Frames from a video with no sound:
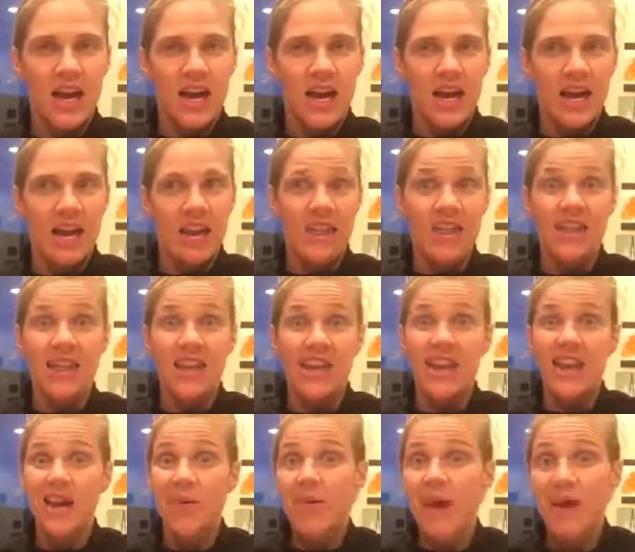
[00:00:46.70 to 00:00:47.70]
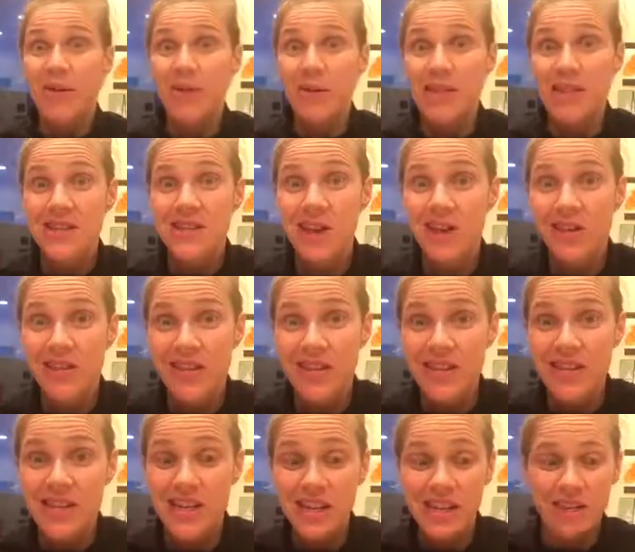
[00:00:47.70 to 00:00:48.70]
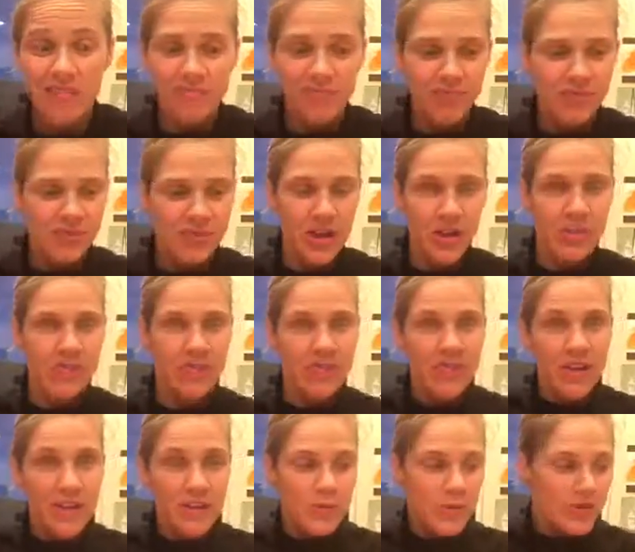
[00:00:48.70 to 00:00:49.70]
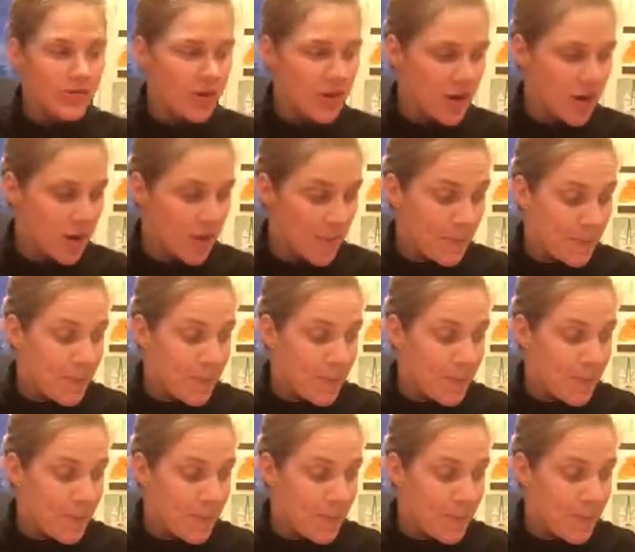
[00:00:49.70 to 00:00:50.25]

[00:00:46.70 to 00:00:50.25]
I think I might have put salt on the chicken. So that's what's for dinner.